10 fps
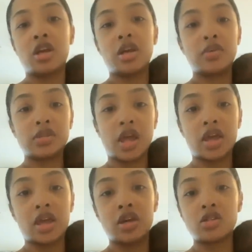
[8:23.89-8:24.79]
It was
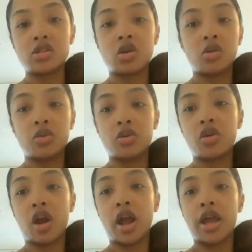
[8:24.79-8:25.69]
like inconsolable
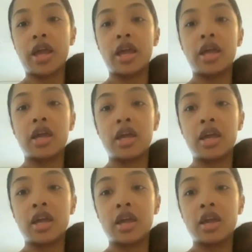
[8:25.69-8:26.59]
crying
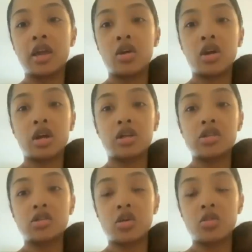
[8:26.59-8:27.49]
or
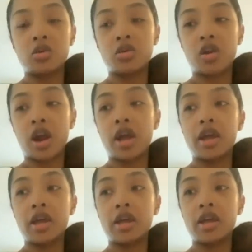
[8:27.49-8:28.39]
unconsolable
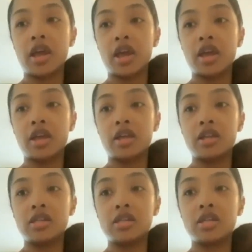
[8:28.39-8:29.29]
crying,
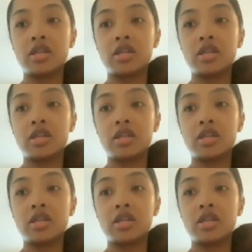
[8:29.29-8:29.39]
and